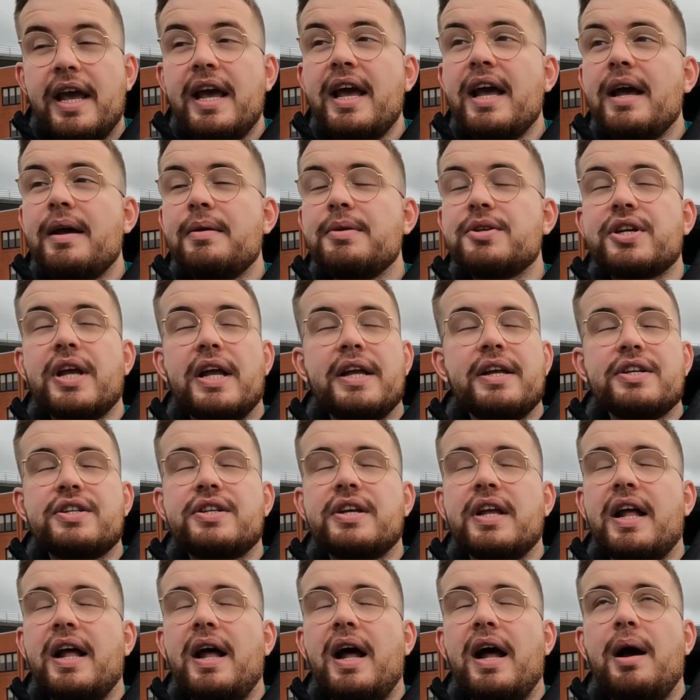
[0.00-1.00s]
Yeah,
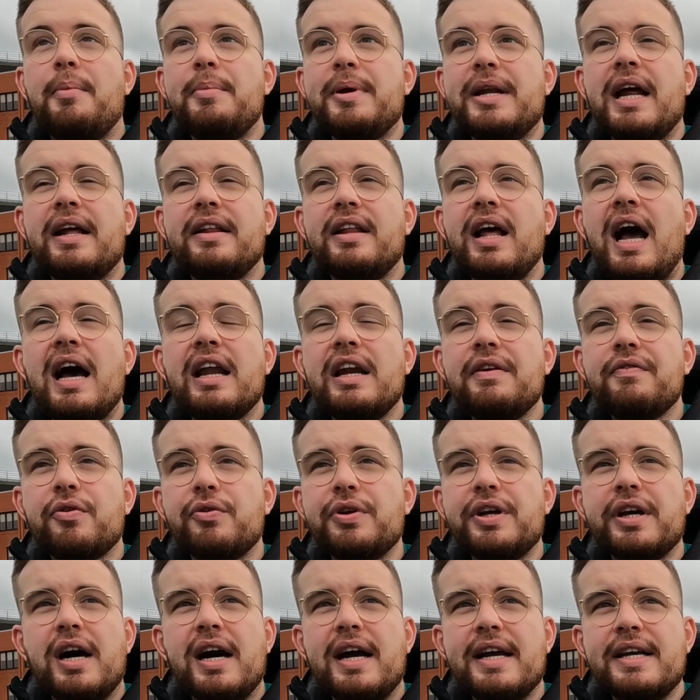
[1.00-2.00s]
I never
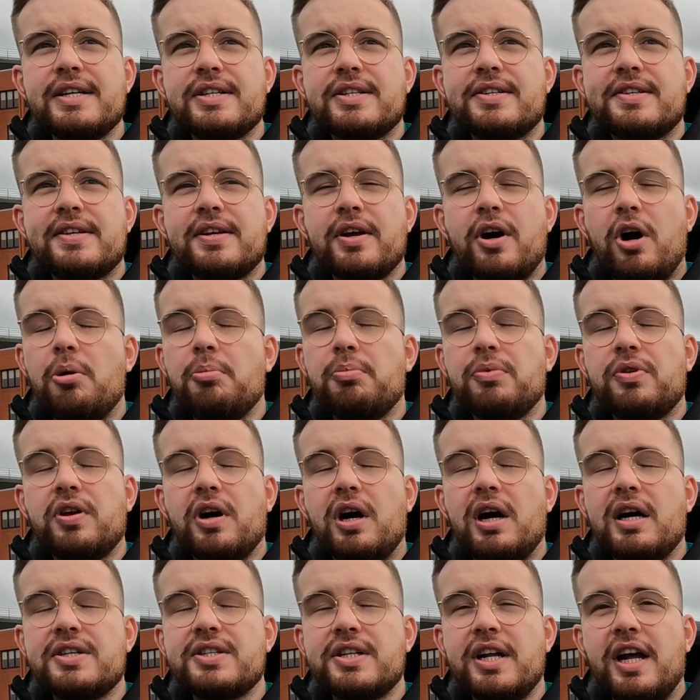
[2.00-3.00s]
realised up
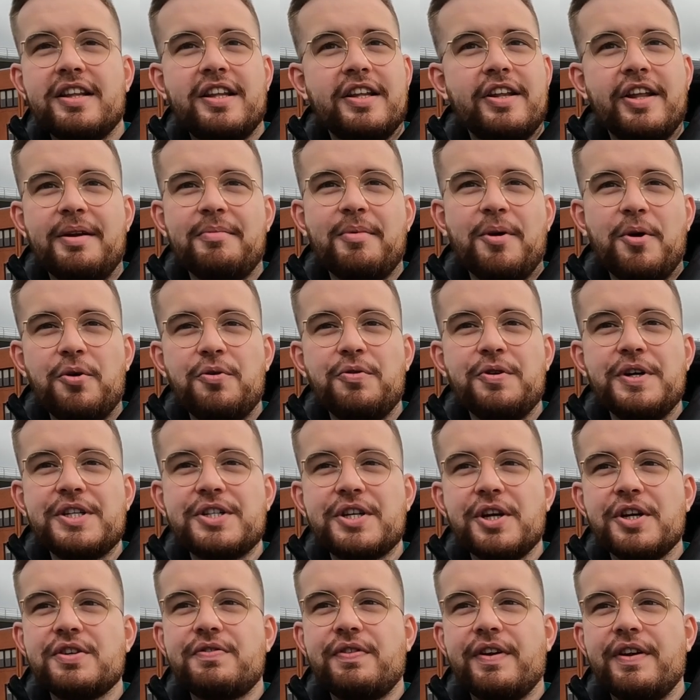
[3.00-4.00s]
until I started doing my own
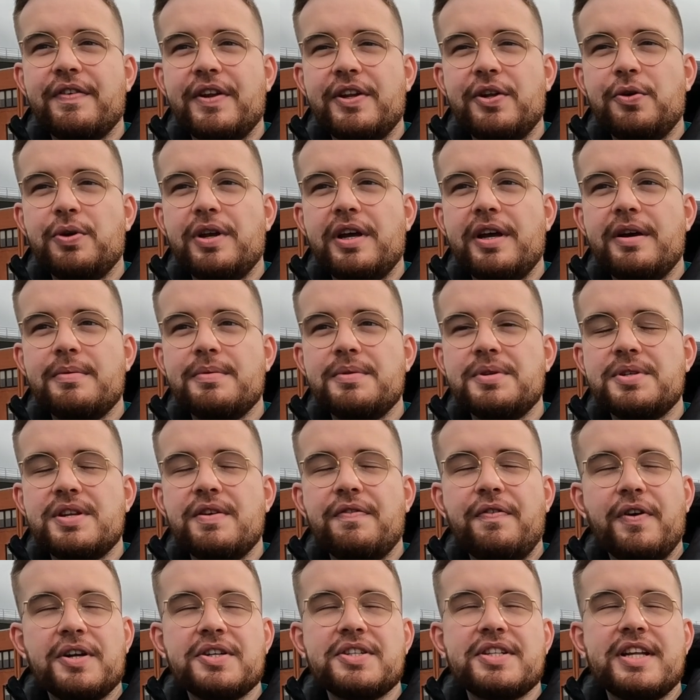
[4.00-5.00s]
research for the video that it was
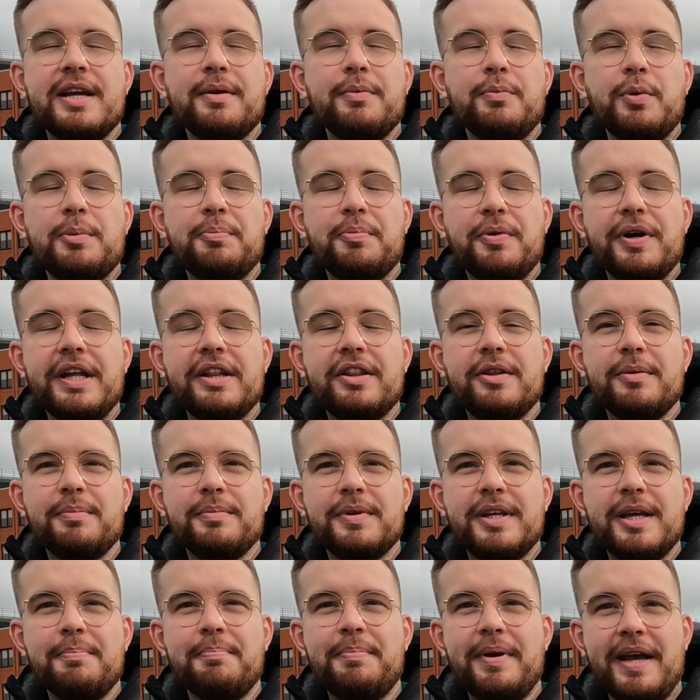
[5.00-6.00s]
the first time we'd played
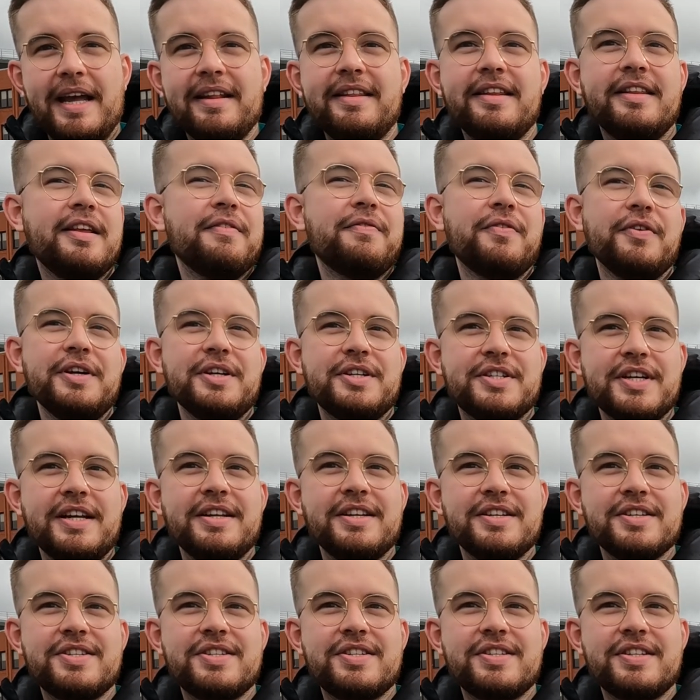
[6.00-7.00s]
them competitively
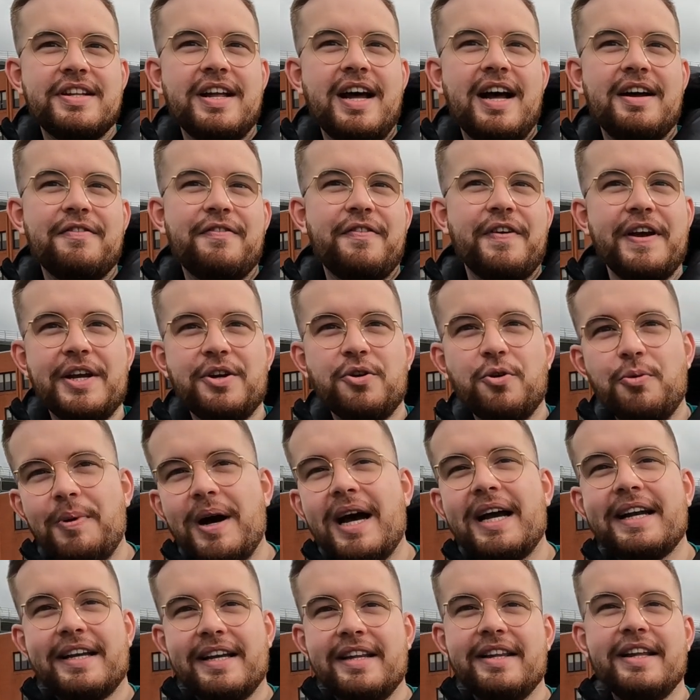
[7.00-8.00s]
since that final
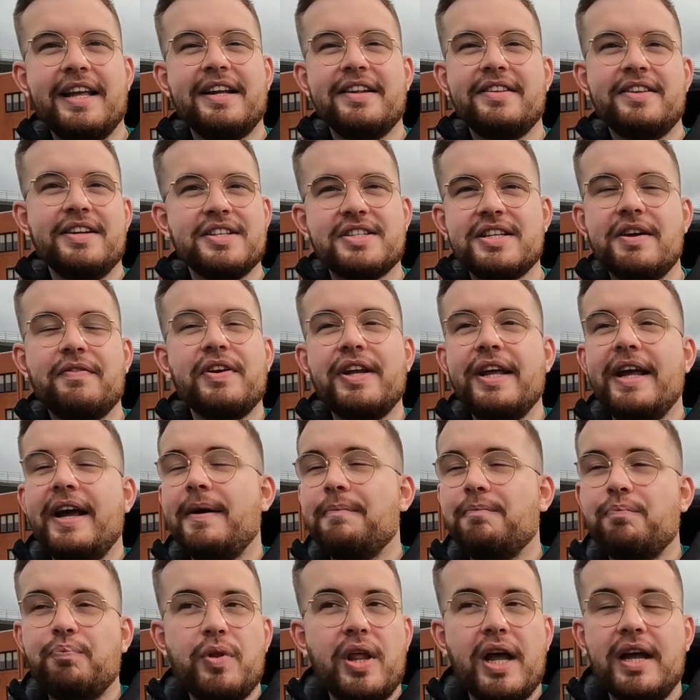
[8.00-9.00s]
back in 1970.
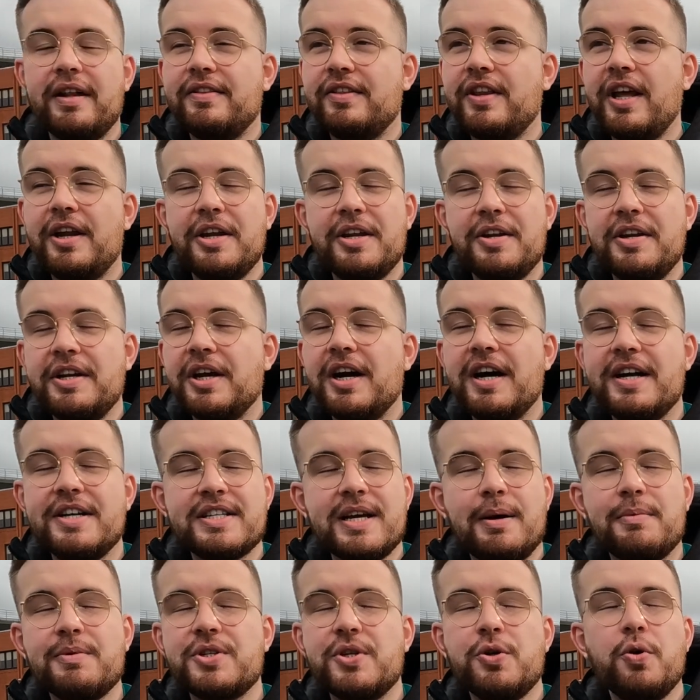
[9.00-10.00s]
I didn't
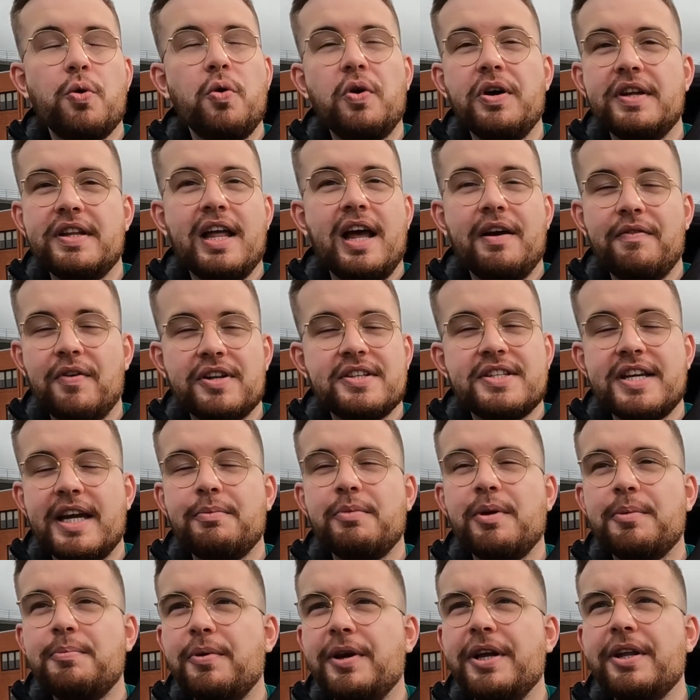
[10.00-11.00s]
realise that was the only ever
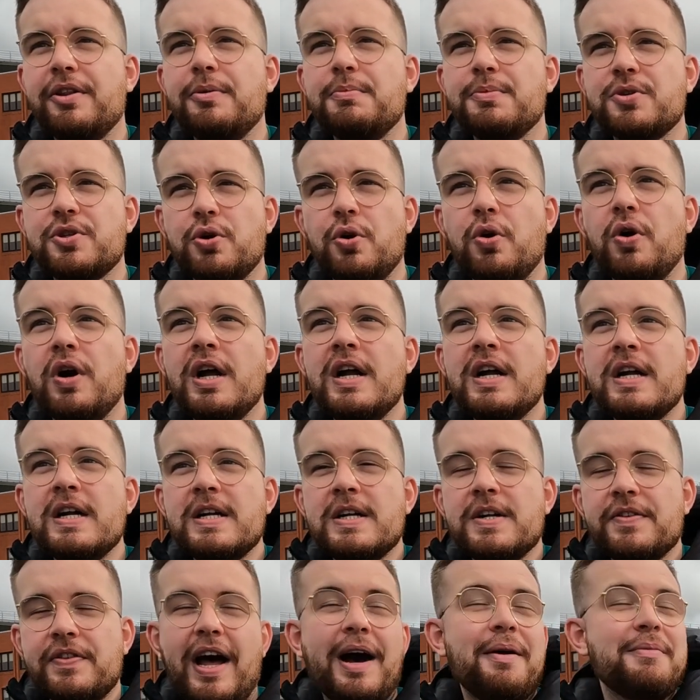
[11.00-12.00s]
time we'd played them. So
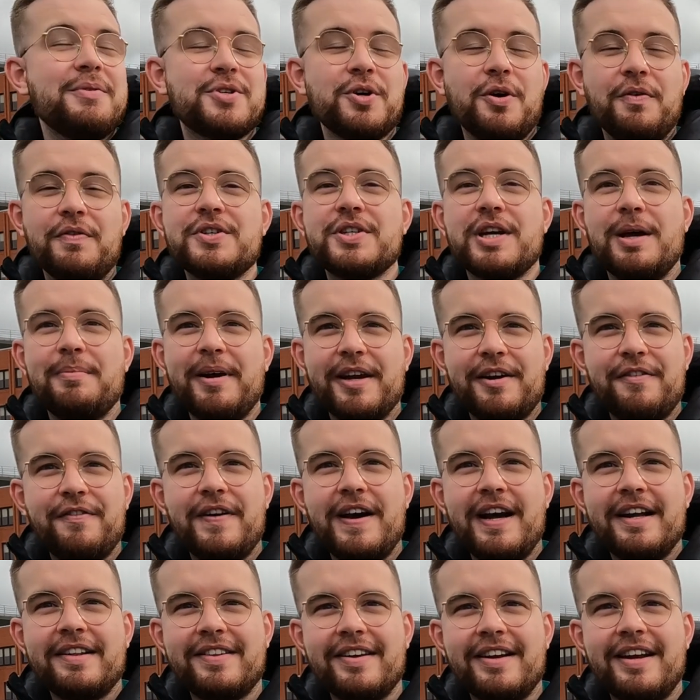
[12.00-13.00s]
that was obviously a big
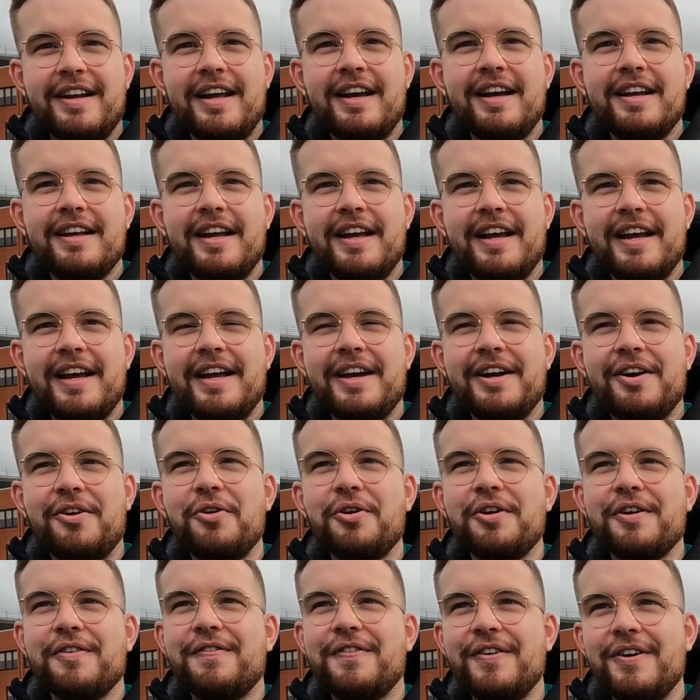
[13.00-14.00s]
factor in
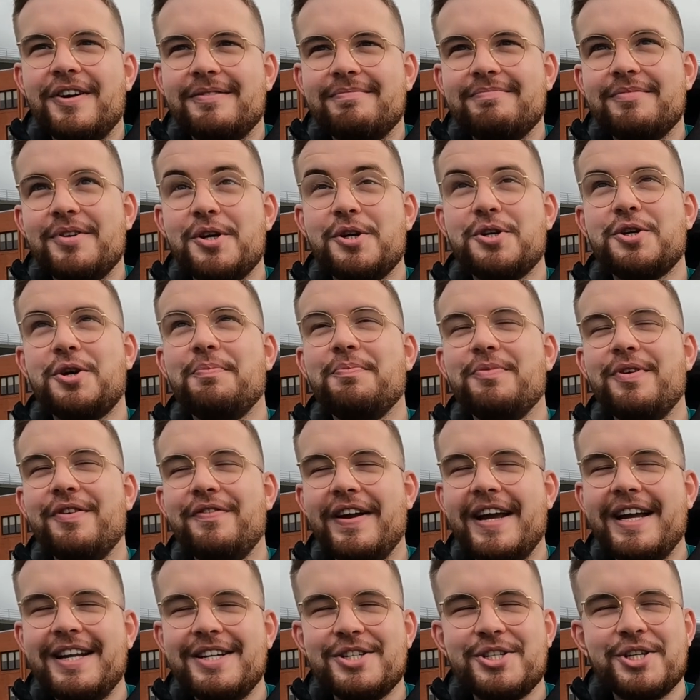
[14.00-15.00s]
it, looking for some
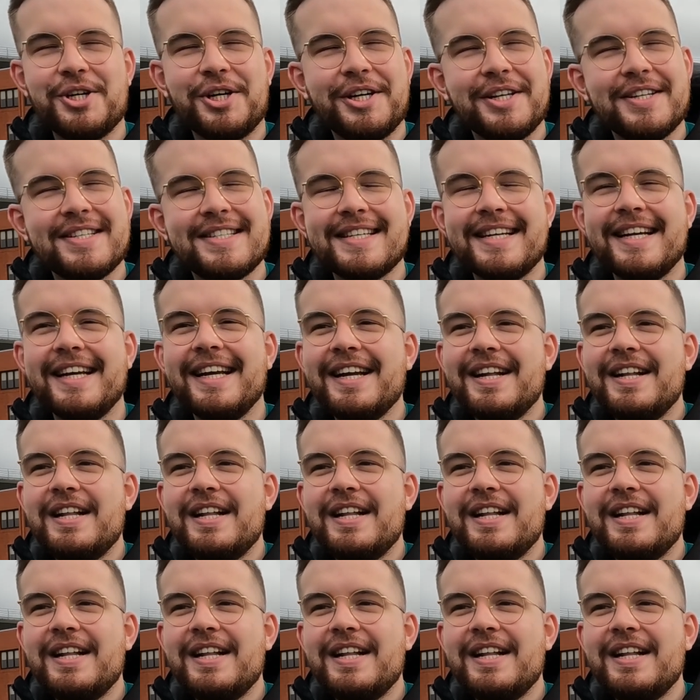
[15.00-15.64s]
revenge, you could say.